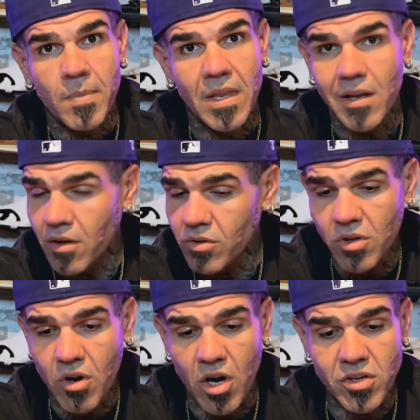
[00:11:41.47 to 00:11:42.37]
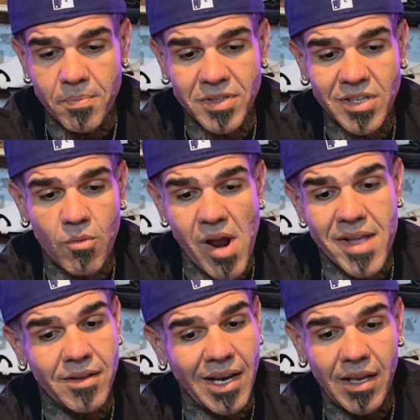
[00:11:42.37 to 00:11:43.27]
You know, they're 100%
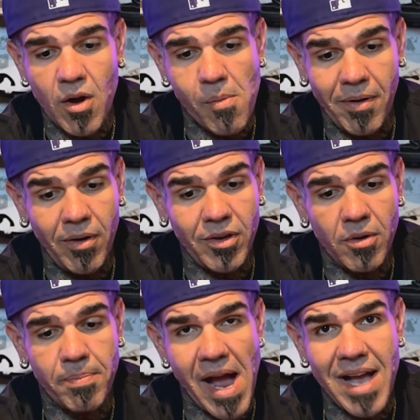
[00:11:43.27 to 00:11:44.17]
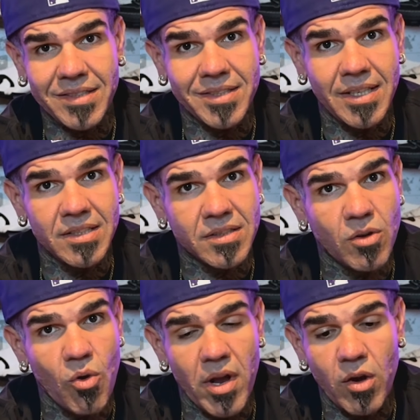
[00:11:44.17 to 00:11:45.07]
right. They're like, yo, bro, your passion is
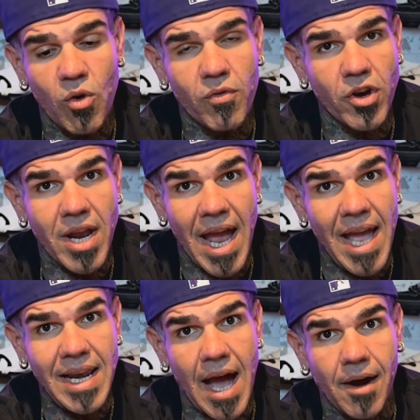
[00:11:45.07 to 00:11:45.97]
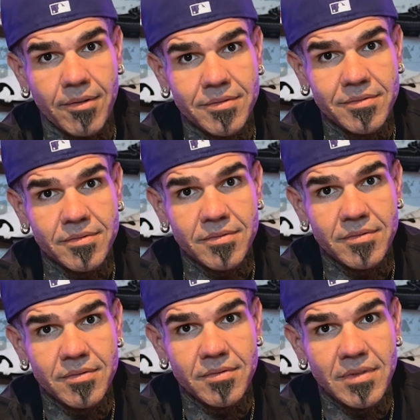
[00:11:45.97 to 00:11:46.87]
going over your head now.
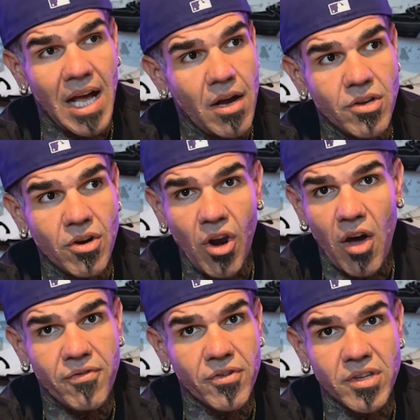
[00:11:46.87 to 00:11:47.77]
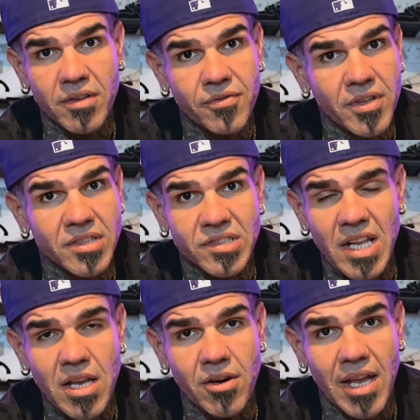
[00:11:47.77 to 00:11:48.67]
Now your love for the
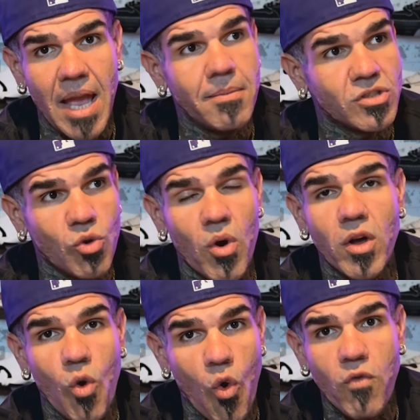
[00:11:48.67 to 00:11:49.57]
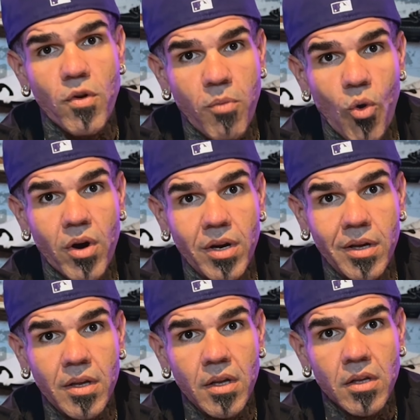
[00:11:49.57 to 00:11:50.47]
sneaker game is going overboard
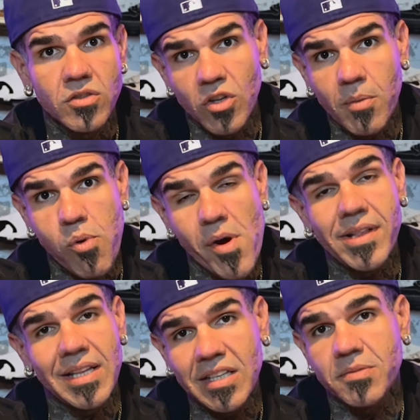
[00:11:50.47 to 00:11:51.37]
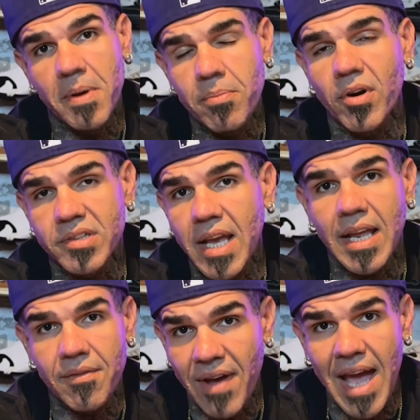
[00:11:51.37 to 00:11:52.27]
to the point that these people are
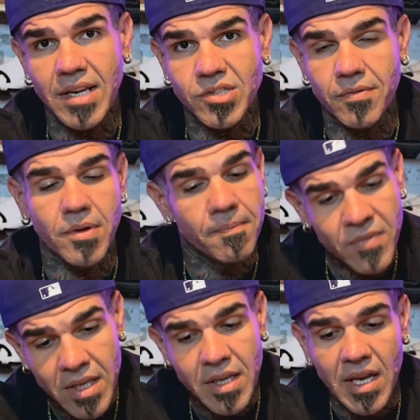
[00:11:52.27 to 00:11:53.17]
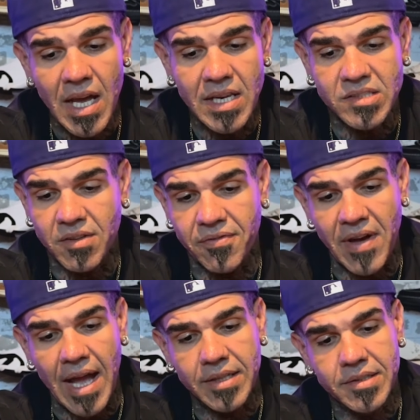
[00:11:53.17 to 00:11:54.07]
taking advantage of you. And it's the
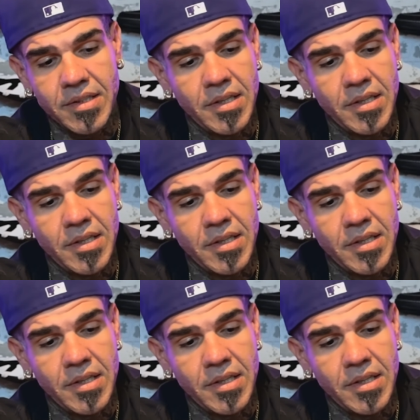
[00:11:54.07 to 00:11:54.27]
fact.